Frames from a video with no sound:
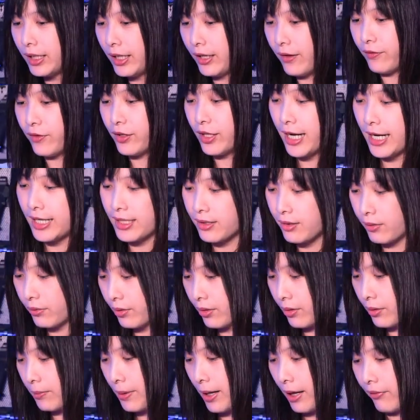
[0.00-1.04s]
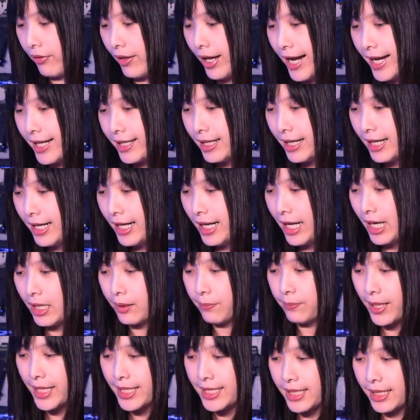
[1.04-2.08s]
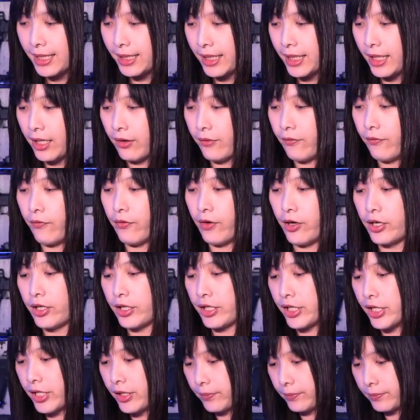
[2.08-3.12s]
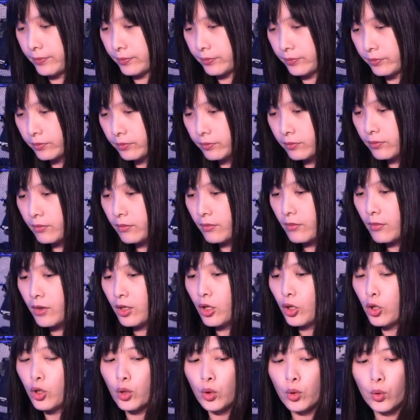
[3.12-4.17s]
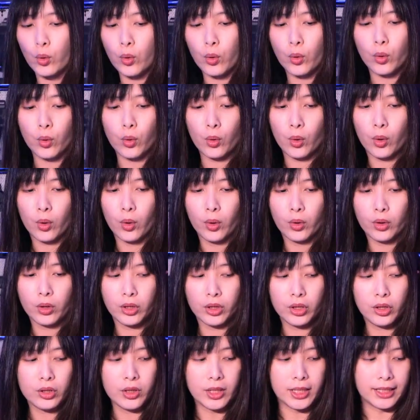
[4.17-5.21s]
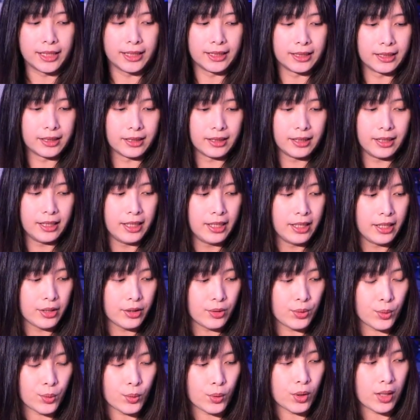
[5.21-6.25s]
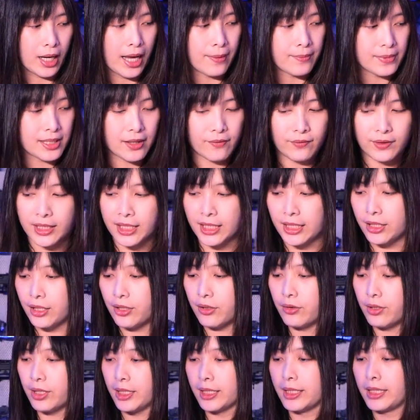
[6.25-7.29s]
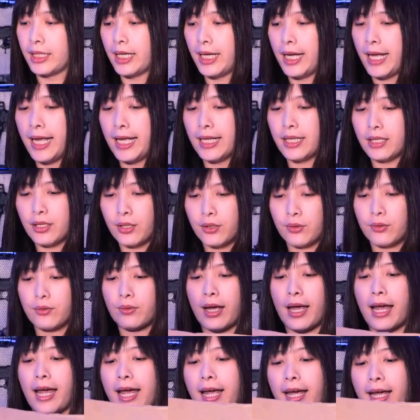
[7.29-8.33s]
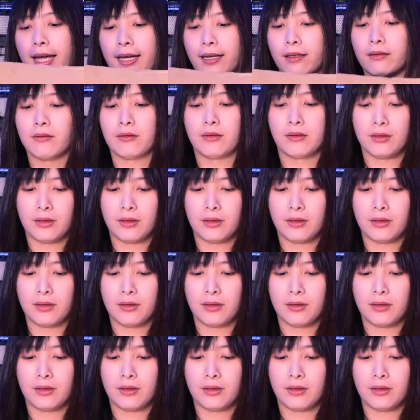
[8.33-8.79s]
If you guys don't know about that, it basically converts your unit, your M17 unit, into a